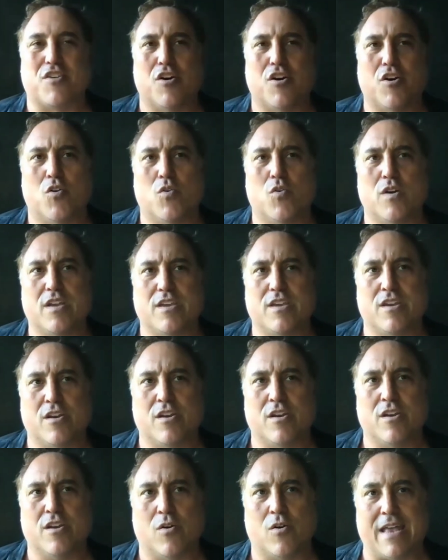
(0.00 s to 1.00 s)
So,
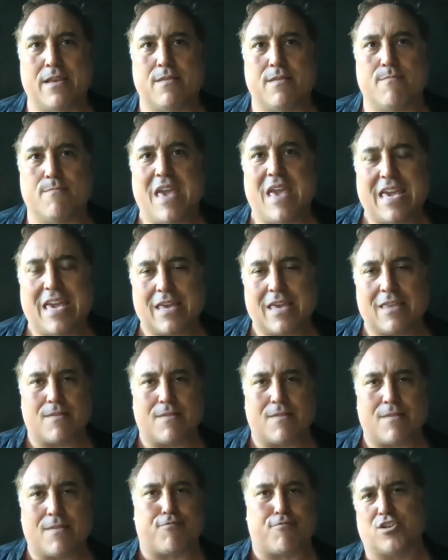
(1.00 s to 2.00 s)
you know, at
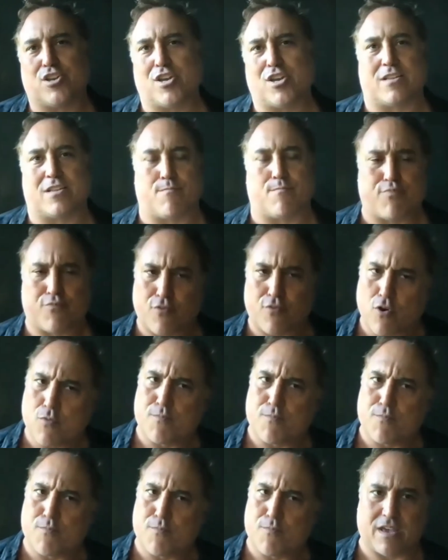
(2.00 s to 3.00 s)
making the project
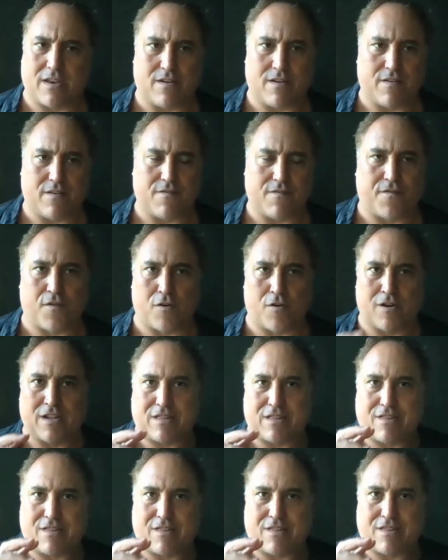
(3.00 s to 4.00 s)
appropriate for
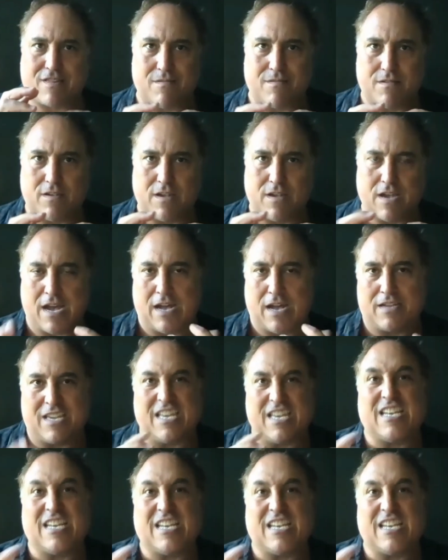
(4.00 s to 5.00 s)
its uh,
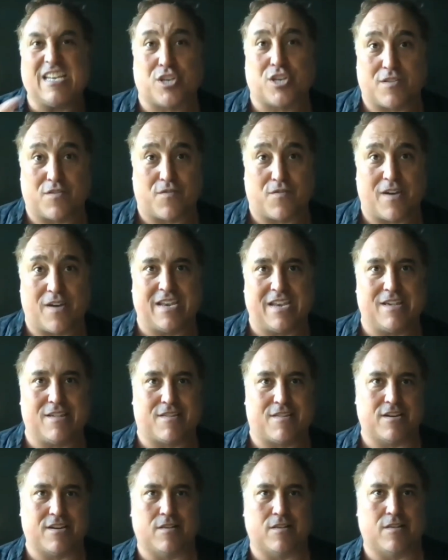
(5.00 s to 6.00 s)
conditions, right?
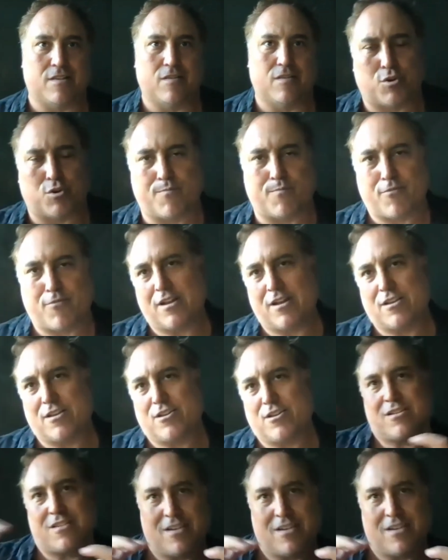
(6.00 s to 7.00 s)
Is it a luxury
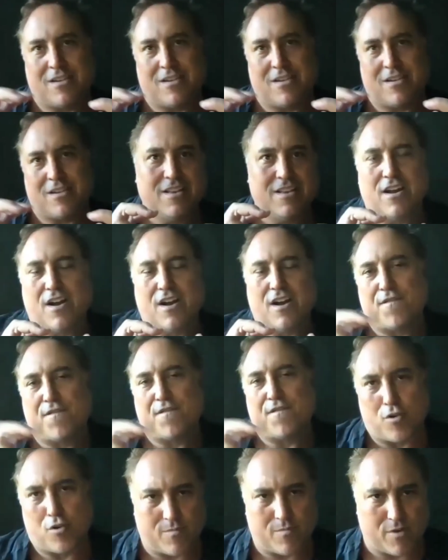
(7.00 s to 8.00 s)
project, Uh,
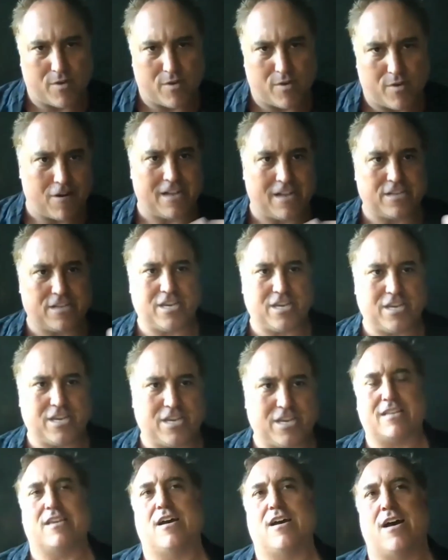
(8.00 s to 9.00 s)
affordable
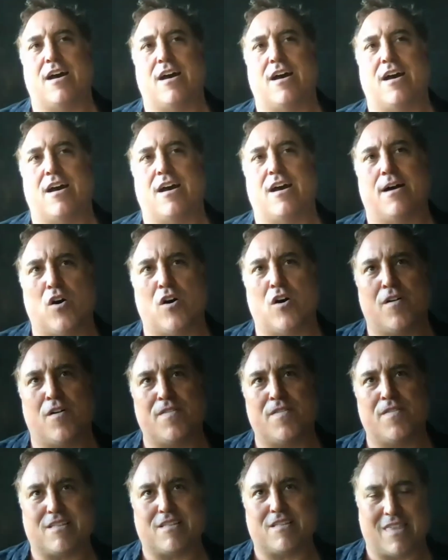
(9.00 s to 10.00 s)
project, um,
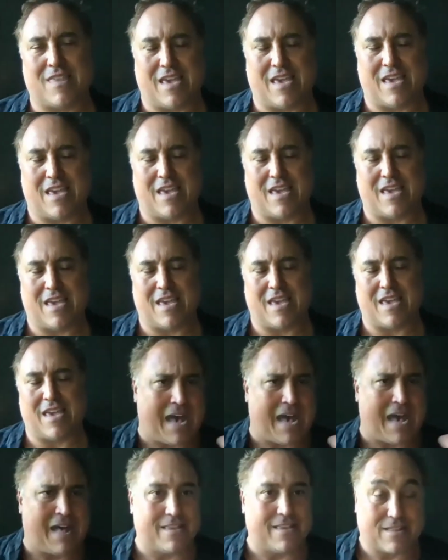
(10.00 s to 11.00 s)
all these things,
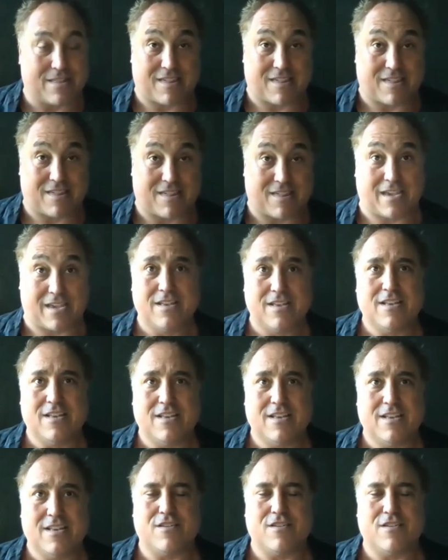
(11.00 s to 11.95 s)
and balancing.